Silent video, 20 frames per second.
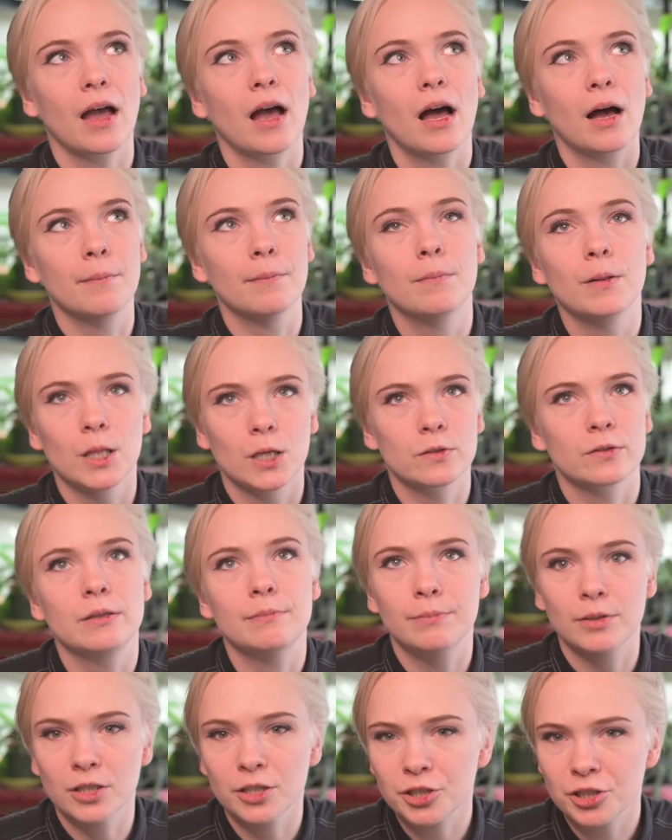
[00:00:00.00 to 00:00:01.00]
a blurry
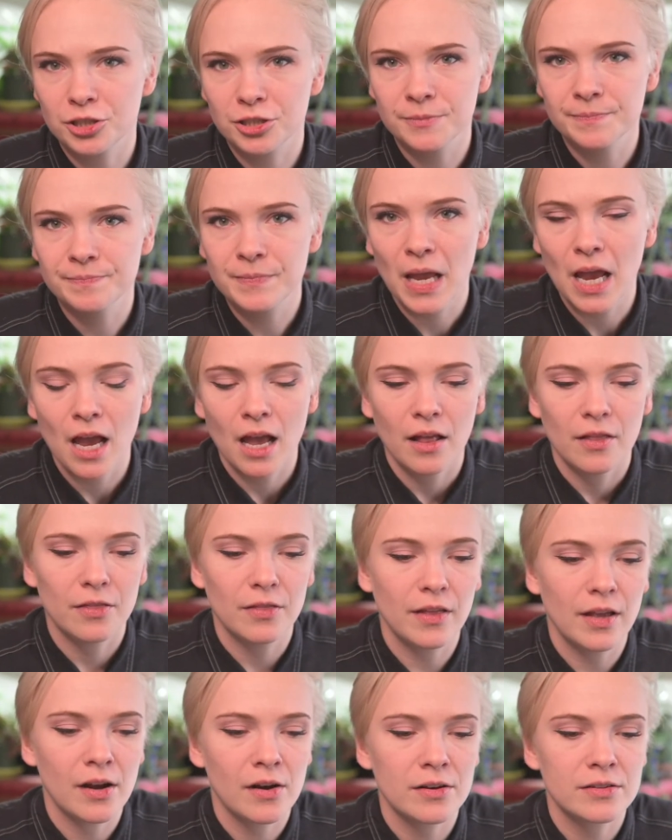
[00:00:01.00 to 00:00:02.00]
bush.
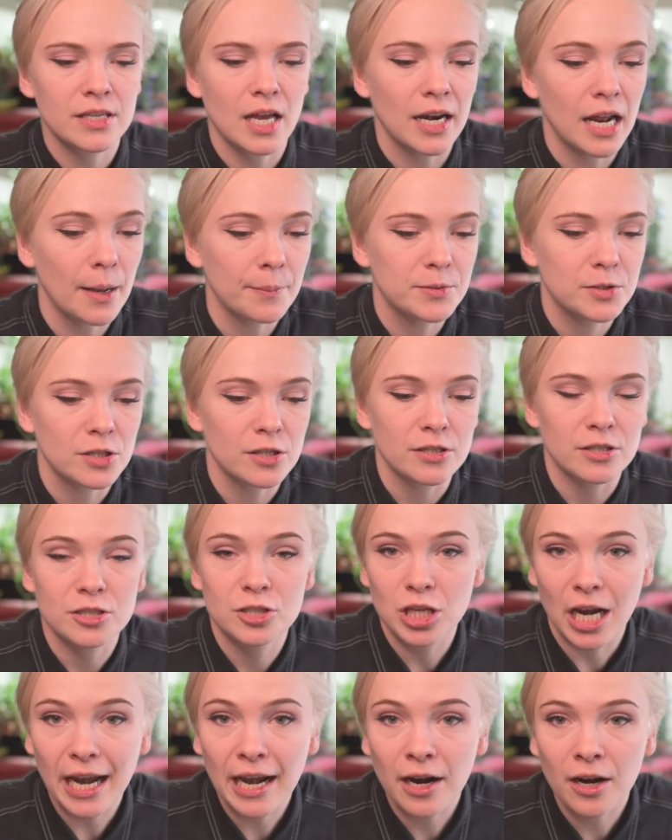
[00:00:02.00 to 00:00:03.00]
There's an upturned
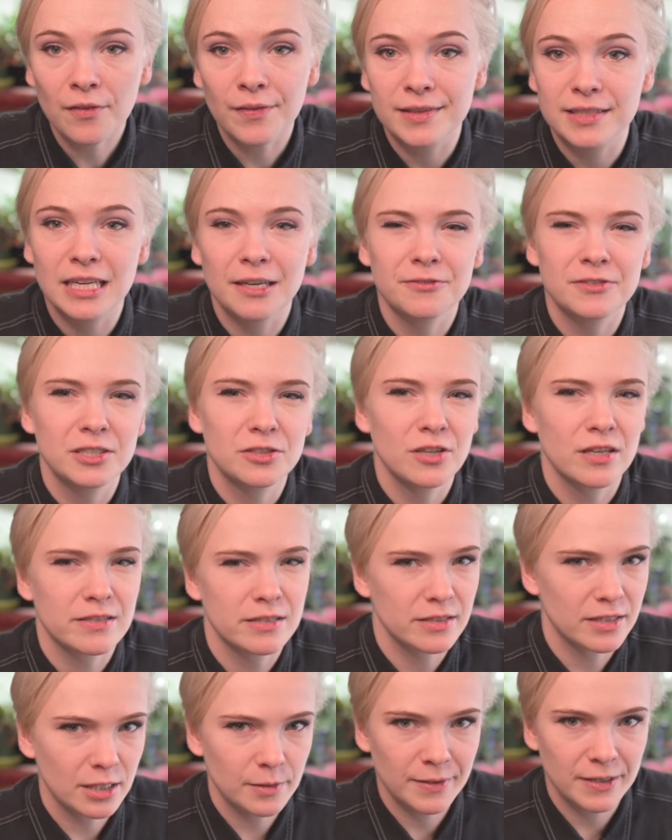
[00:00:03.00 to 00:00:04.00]
chair that definitely draws a
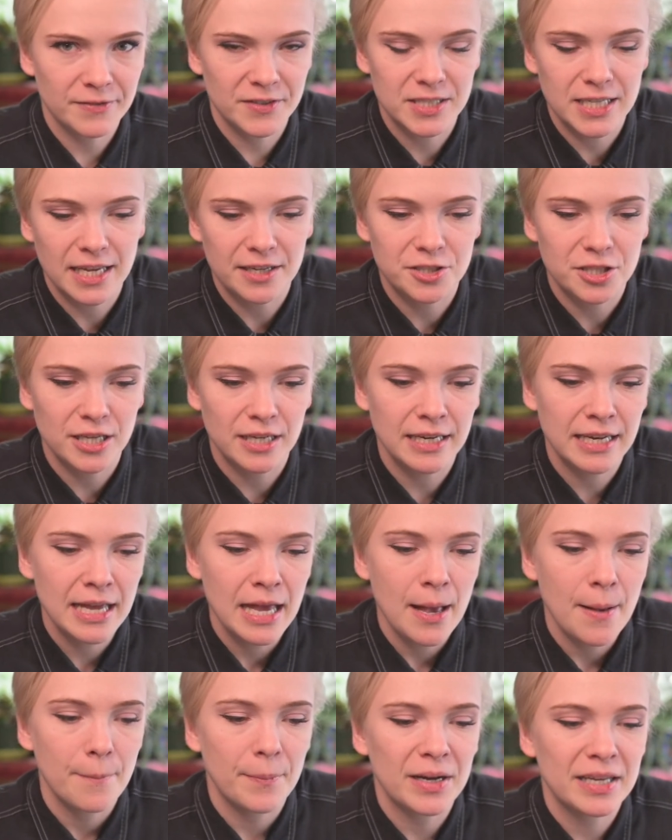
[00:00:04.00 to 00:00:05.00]
little bit of attention,
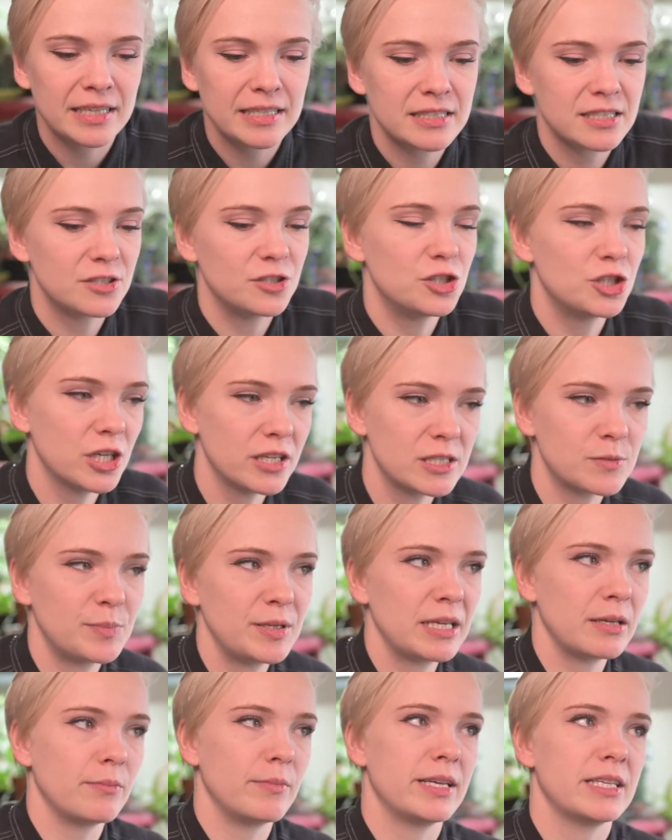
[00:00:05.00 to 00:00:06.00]
but it's just
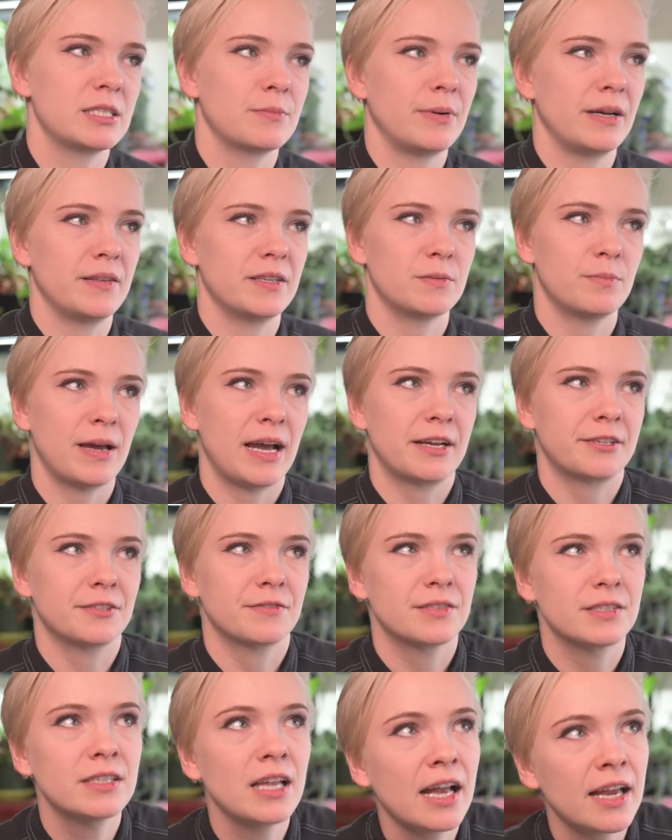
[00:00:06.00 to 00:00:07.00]
being missed by this patch
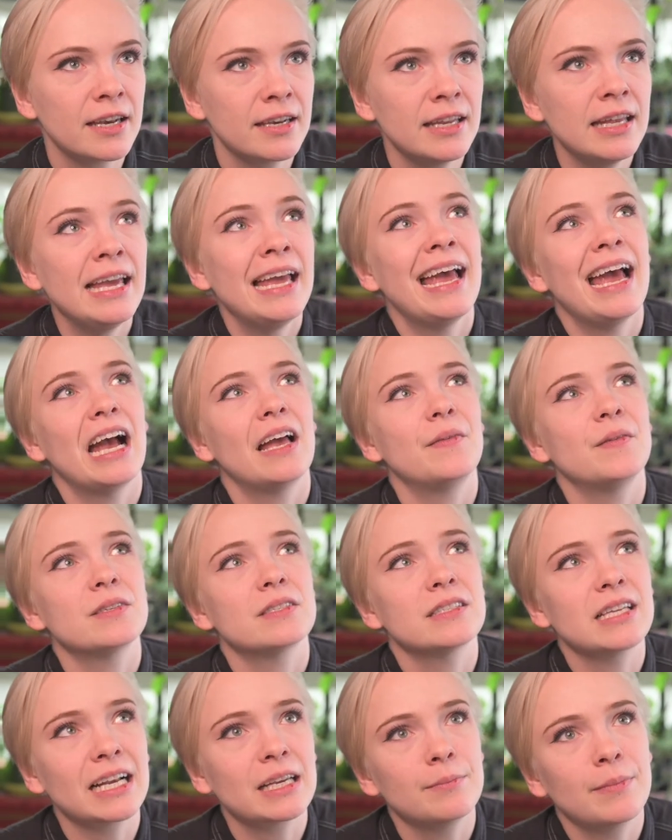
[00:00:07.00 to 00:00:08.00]
of sun, and
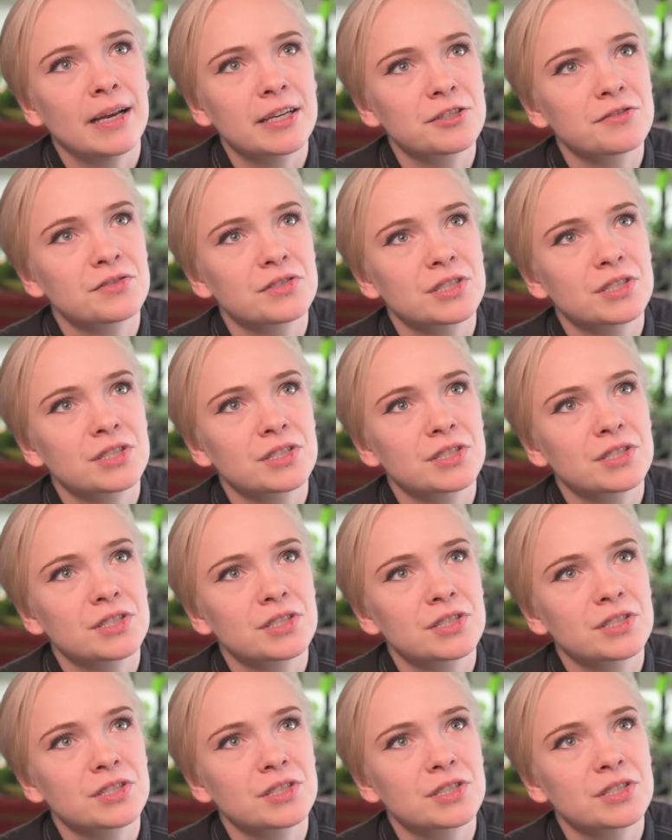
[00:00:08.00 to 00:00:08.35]
this second patch of